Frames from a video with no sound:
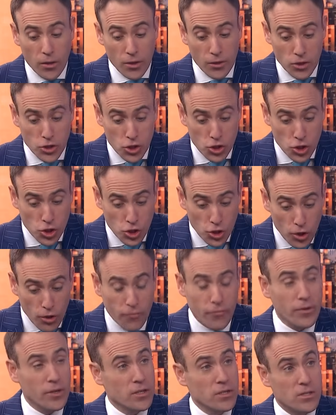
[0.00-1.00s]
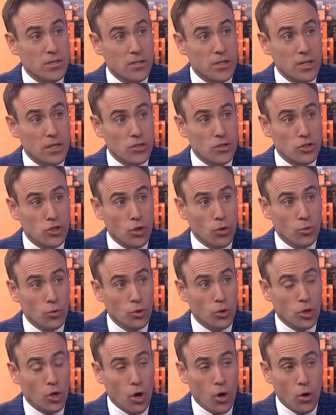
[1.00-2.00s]
on the surface, things
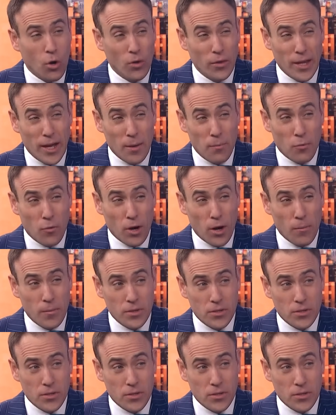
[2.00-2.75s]
don't look all that